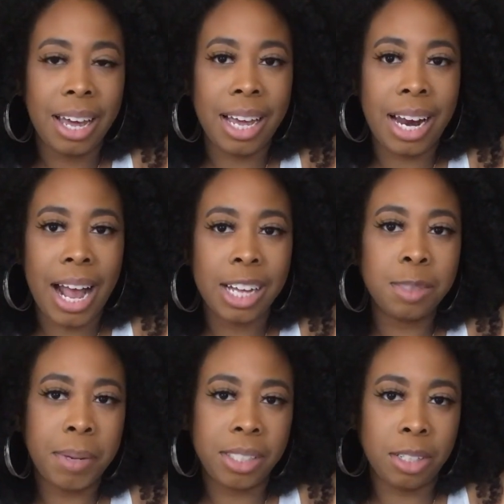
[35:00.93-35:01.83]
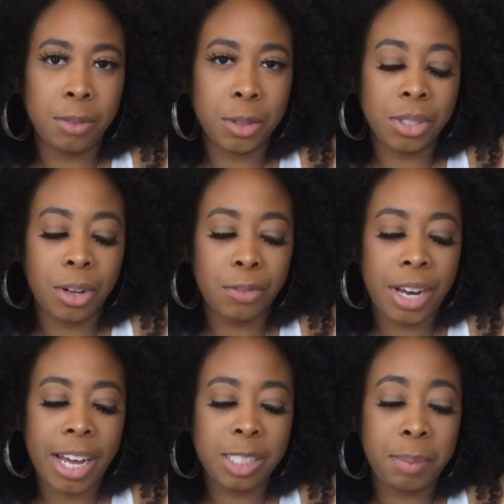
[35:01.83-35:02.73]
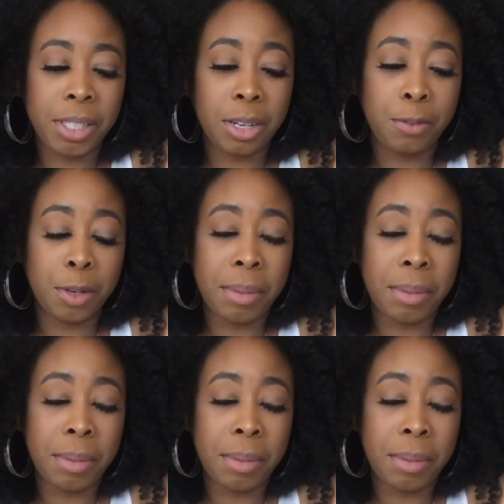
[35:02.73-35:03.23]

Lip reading: an aspect of yourself, an aspect of your